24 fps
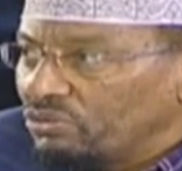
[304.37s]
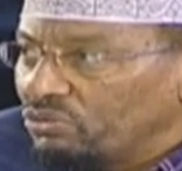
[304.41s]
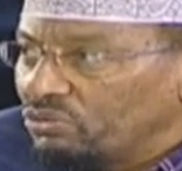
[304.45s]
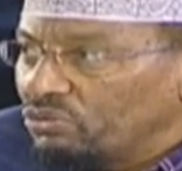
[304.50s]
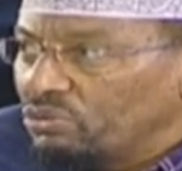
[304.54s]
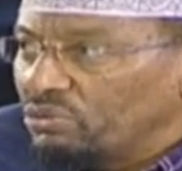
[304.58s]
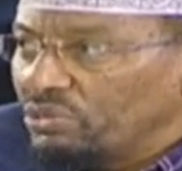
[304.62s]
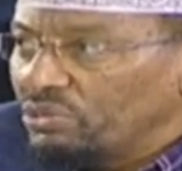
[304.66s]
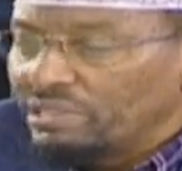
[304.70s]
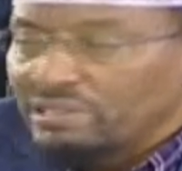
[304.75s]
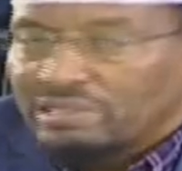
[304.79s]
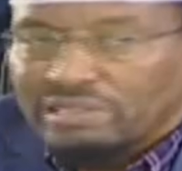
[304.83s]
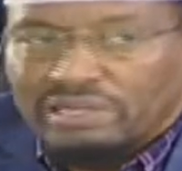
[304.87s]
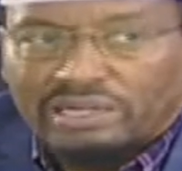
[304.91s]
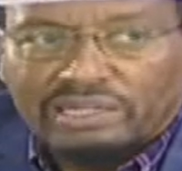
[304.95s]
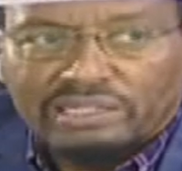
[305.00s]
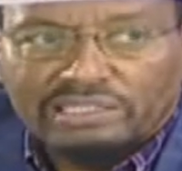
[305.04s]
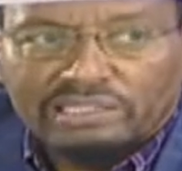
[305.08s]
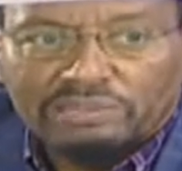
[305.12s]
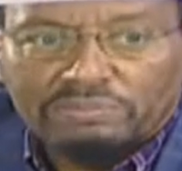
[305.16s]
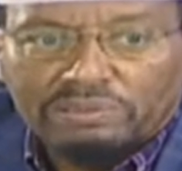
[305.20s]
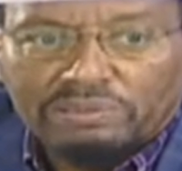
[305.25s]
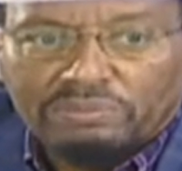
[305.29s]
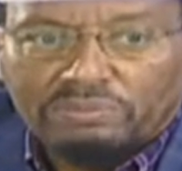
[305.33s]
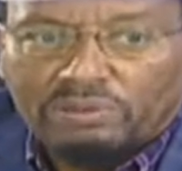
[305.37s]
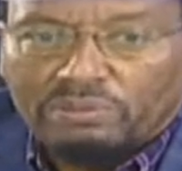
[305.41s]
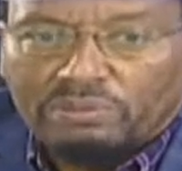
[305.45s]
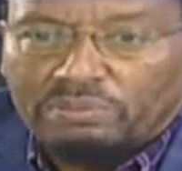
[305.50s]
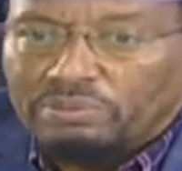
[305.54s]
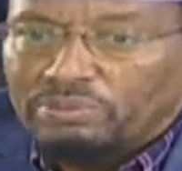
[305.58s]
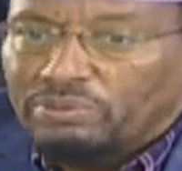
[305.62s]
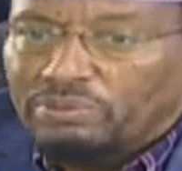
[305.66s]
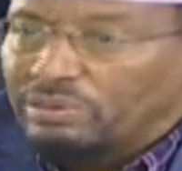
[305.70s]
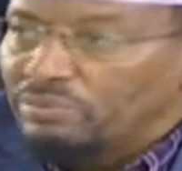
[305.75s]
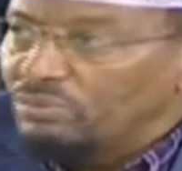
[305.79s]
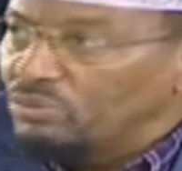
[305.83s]
you're discouraging people.
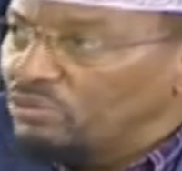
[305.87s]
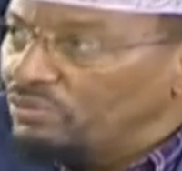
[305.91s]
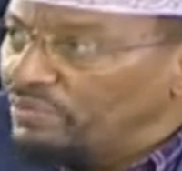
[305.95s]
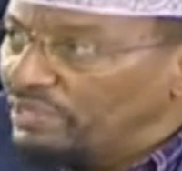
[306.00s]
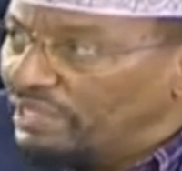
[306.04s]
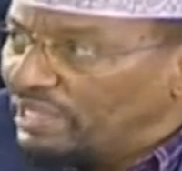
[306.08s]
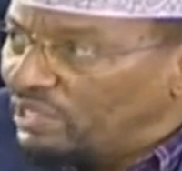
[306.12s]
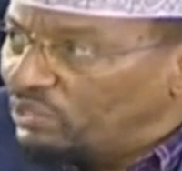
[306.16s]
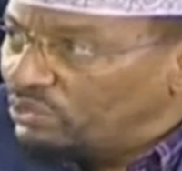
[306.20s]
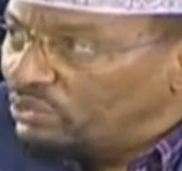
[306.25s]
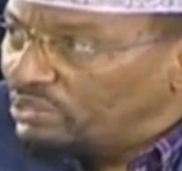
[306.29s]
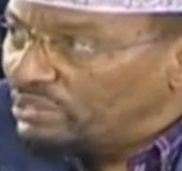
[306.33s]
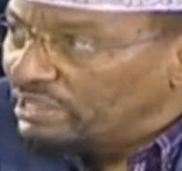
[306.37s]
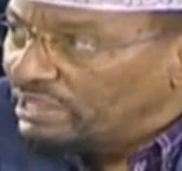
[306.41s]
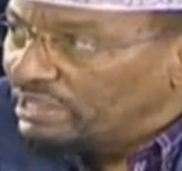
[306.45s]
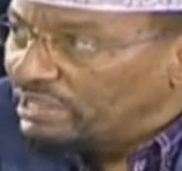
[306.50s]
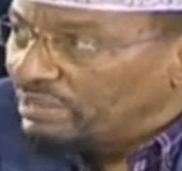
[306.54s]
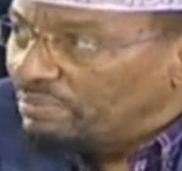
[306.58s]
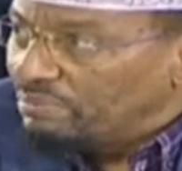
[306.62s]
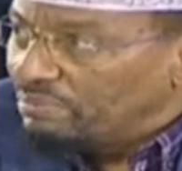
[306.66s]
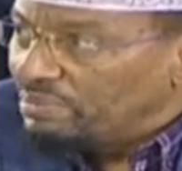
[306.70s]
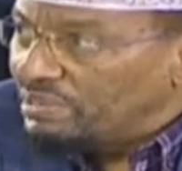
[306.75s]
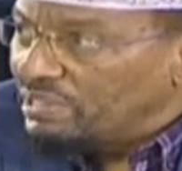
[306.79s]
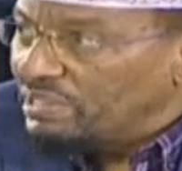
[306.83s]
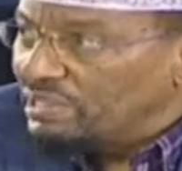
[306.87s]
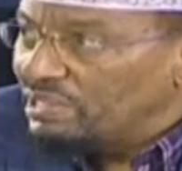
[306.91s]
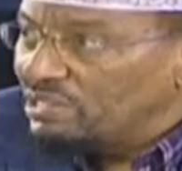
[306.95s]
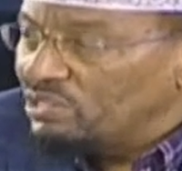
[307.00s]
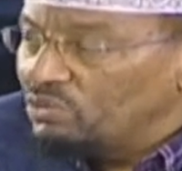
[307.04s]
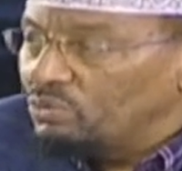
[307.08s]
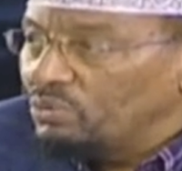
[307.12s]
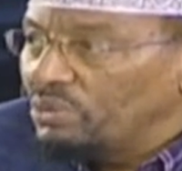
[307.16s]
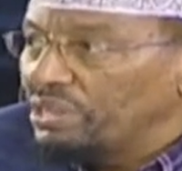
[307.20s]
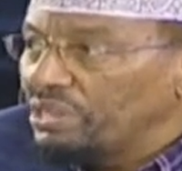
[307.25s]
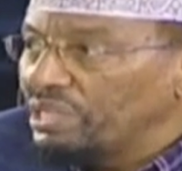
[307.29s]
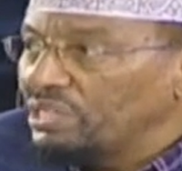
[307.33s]
People are moving out. Businesses
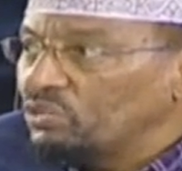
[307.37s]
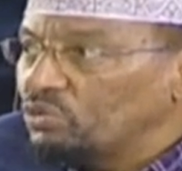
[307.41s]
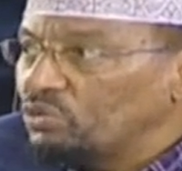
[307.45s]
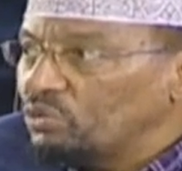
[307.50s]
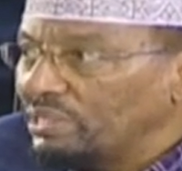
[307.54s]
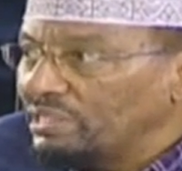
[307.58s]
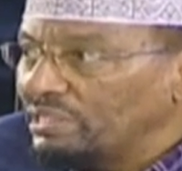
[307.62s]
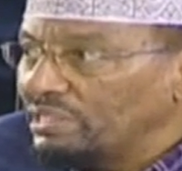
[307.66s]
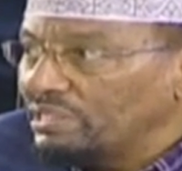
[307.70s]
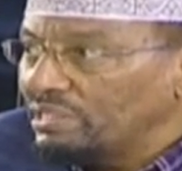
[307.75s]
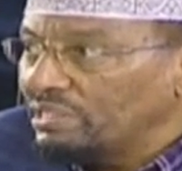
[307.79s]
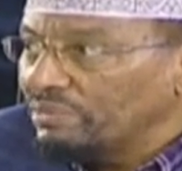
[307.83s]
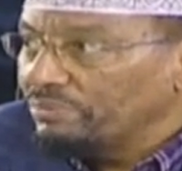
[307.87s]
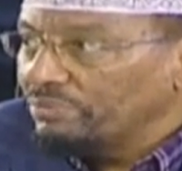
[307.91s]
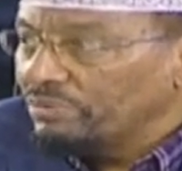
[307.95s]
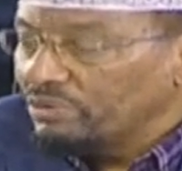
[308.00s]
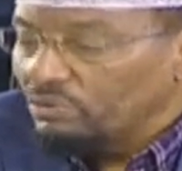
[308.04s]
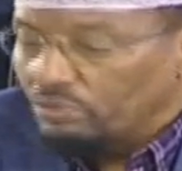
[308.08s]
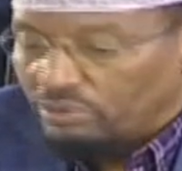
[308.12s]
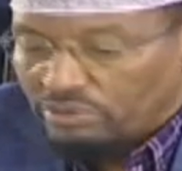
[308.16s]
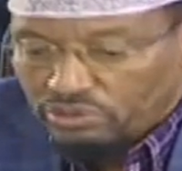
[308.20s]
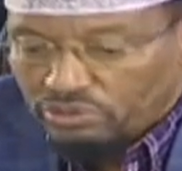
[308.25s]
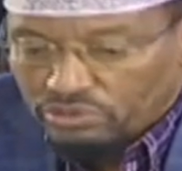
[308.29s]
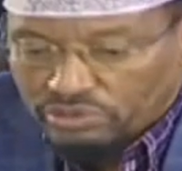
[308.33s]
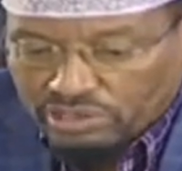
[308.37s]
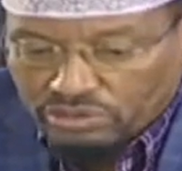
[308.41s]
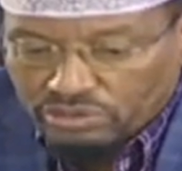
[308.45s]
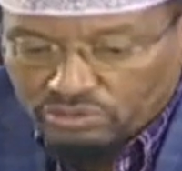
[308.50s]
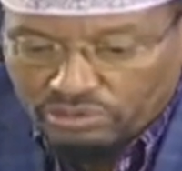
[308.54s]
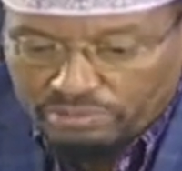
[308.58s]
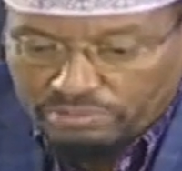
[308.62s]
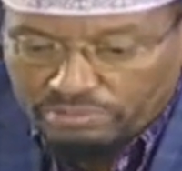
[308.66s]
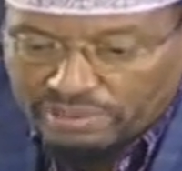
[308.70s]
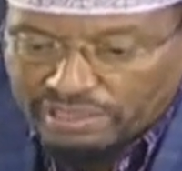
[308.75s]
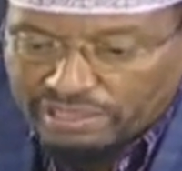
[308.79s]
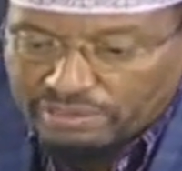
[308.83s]
will think twice. When you take
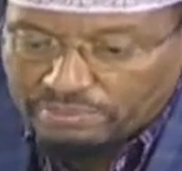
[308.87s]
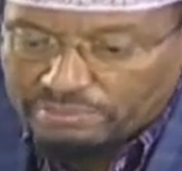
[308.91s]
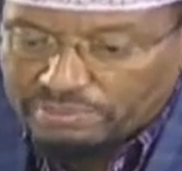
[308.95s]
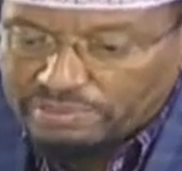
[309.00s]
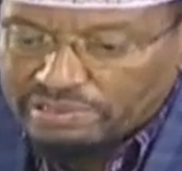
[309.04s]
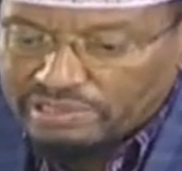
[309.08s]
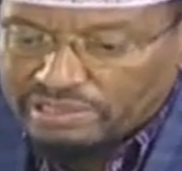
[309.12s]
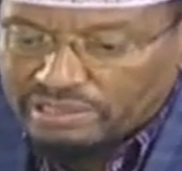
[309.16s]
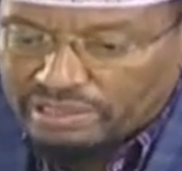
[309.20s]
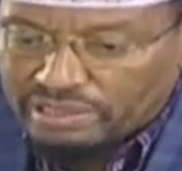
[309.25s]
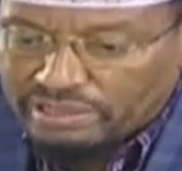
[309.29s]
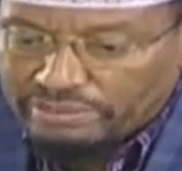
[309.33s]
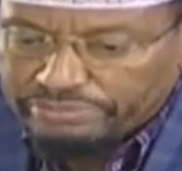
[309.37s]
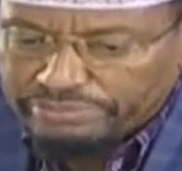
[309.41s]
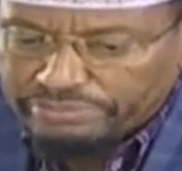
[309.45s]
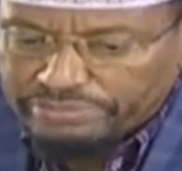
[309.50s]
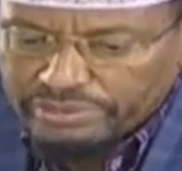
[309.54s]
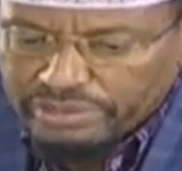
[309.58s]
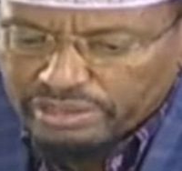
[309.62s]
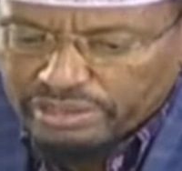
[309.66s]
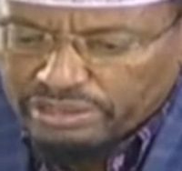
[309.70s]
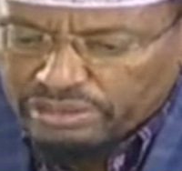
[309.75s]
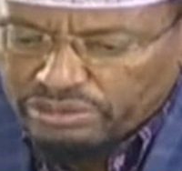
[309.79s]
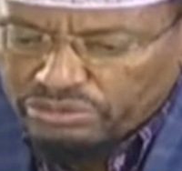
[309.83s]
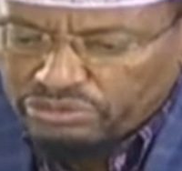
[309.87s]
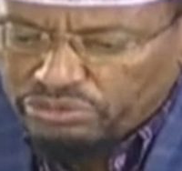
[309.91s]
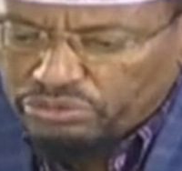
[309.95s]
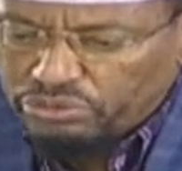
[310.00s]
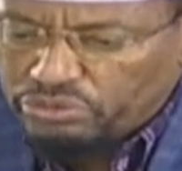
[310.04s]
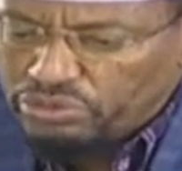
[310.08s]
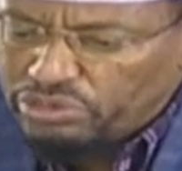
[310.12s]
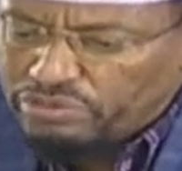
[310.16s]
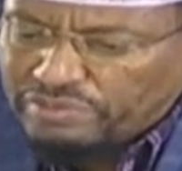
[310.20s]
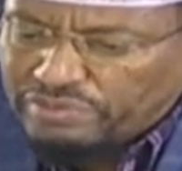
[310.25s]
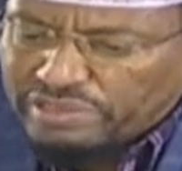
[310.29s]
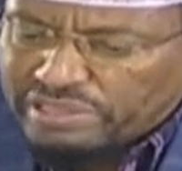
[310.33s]
your pen and pencil, should
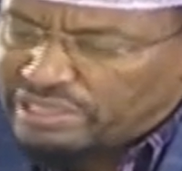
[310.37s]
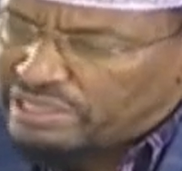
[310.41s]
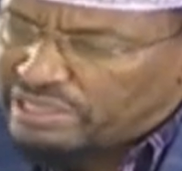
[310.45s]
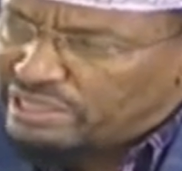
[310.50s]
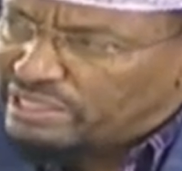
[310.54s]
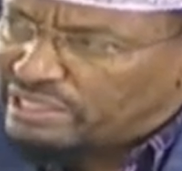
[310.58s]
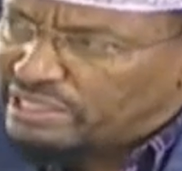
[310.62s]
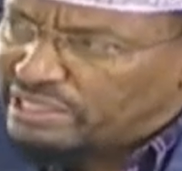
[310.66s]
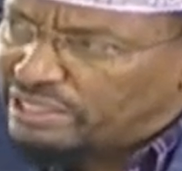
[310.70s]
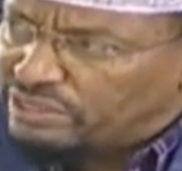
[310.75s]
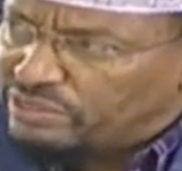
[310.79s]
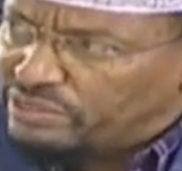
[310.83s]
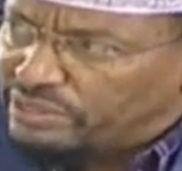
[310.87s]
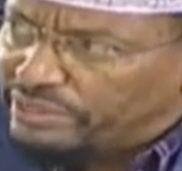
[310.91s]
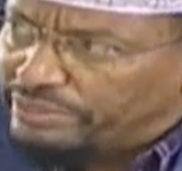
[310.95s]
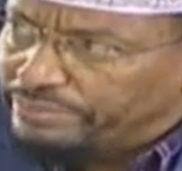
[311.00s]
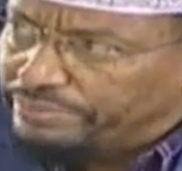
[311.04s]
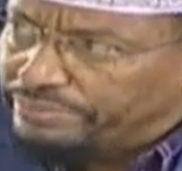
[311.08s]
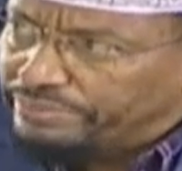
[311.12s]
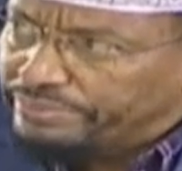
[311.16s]
you invest in this country?